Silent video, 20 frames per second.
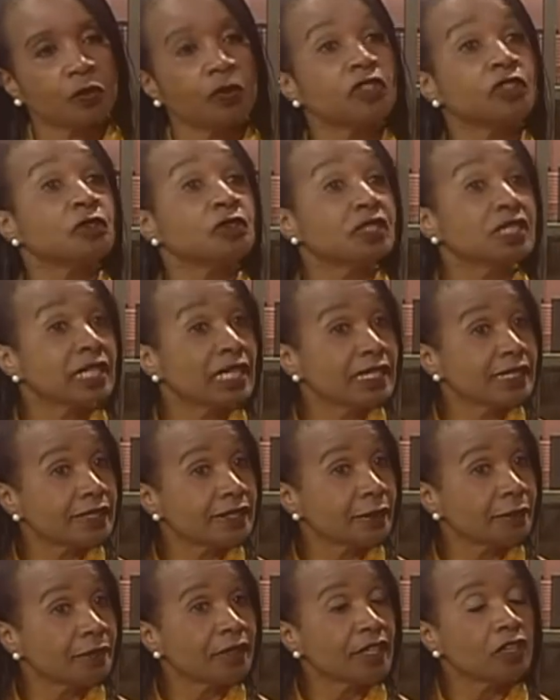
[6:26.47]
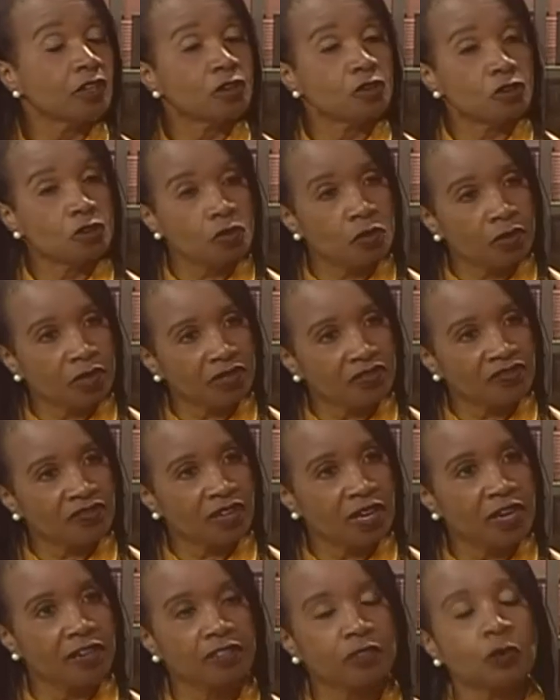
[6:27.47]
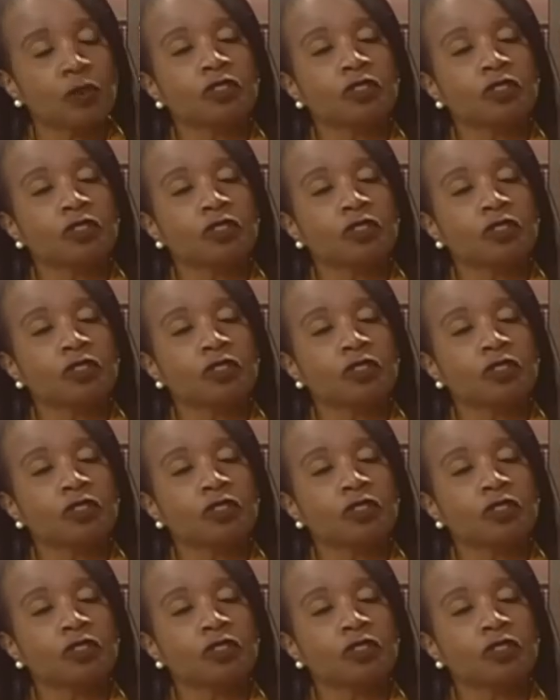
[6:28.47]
When you say something, a neuron fires.